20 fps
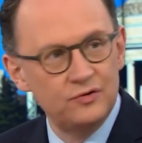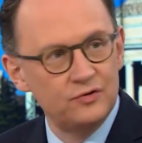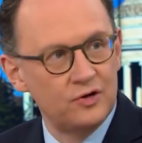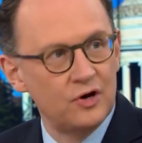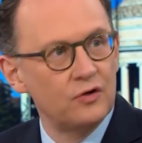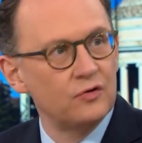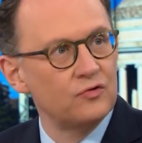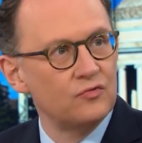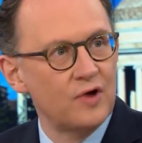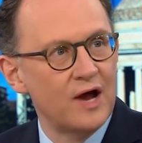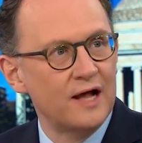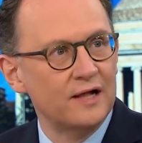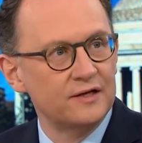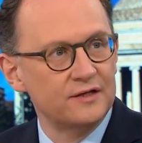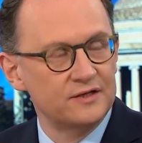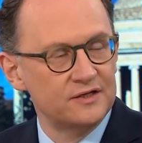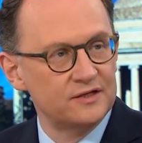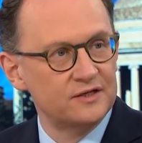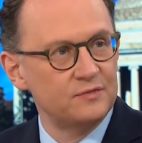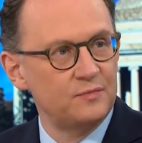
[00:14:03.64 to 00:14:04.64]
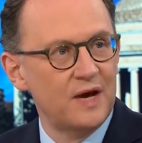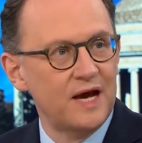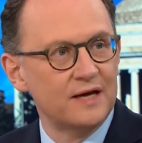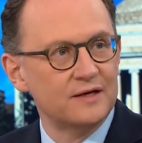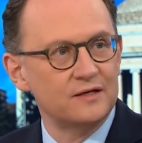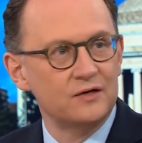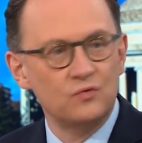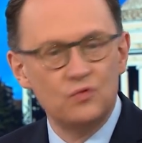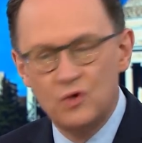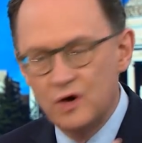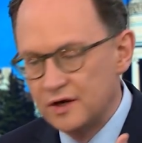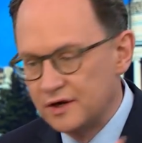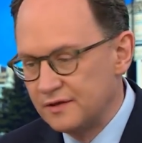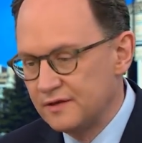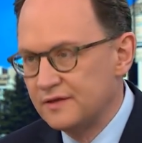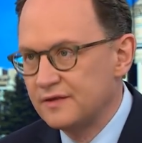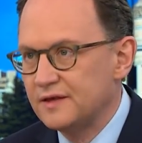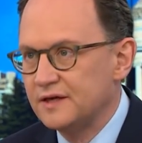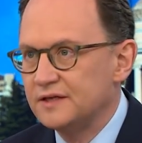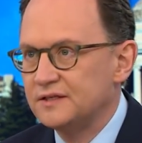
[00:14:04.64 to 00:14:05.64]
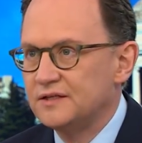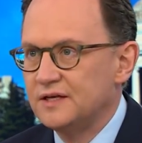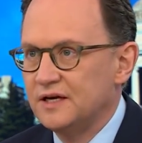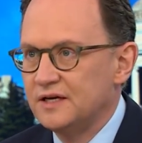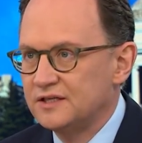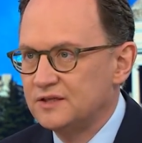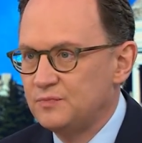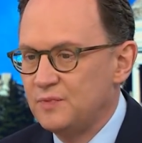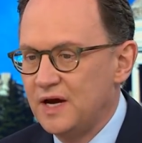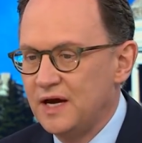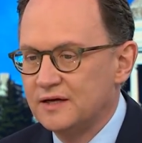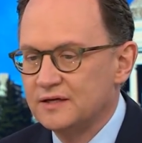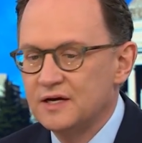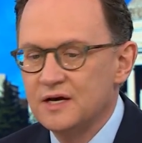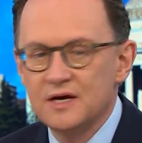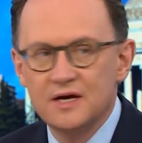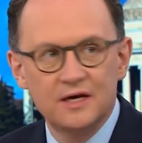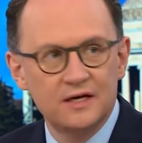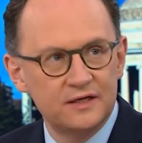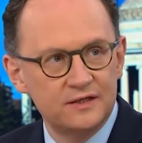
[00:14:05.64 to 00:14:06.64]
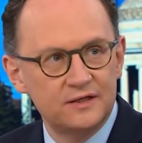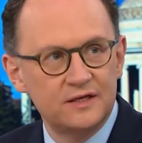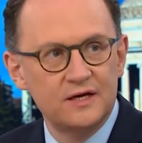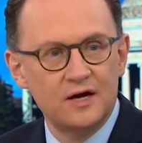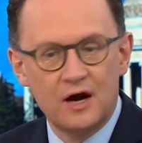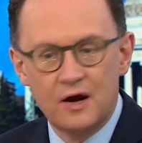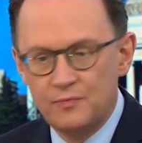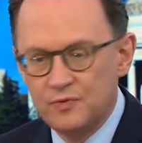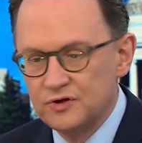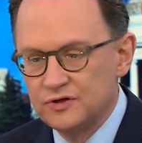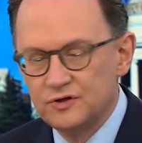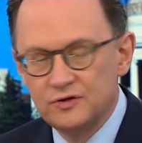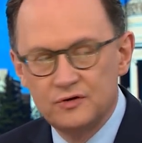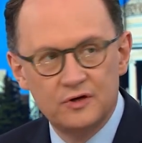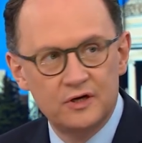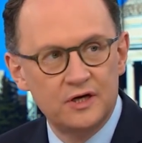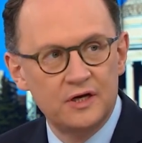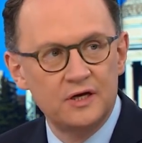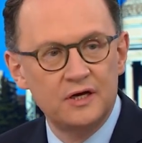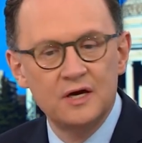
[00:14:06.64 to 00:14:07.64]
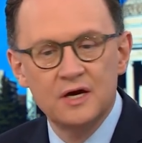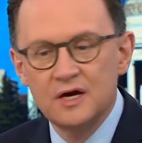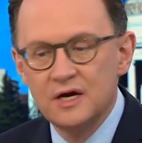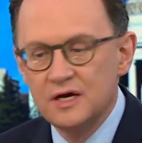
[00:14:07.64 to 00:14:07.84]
who go to rallies expect, and one of the things they expect is the opportunity